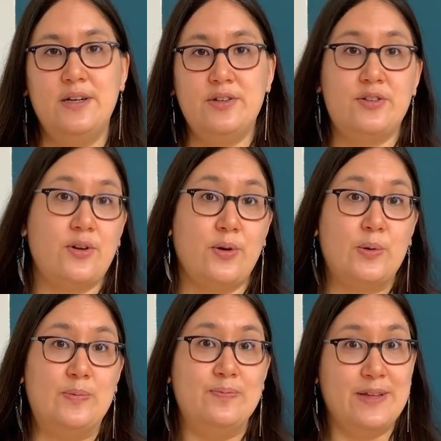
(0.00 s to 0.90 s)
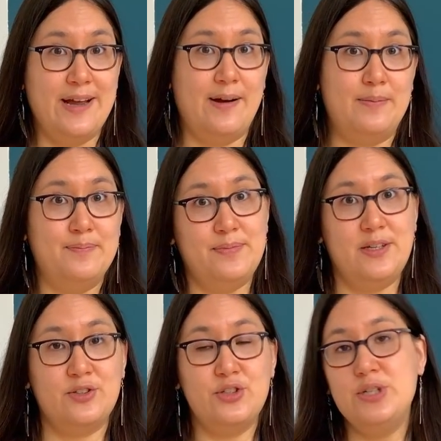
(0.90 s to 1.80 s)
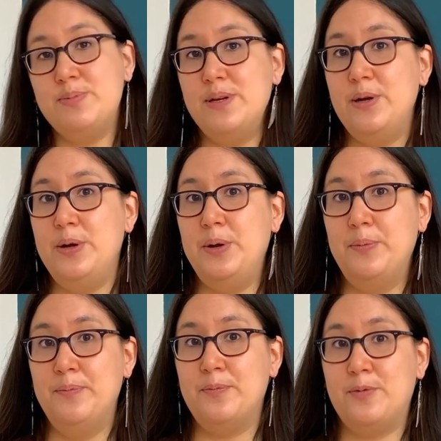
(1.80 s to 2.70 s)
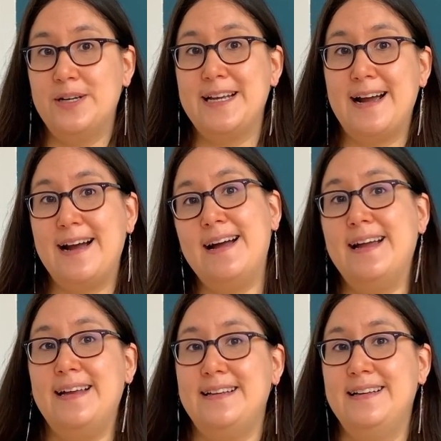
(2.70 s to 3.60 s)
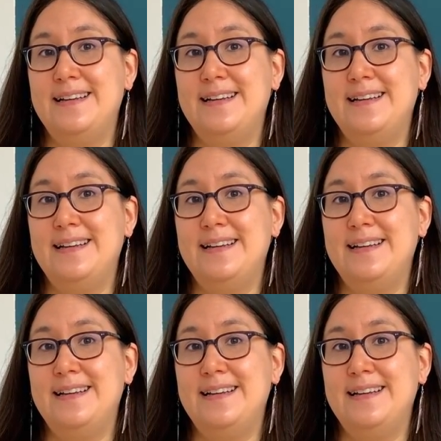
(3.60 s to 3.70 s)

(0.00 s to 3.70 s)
So yeah, there should be one guy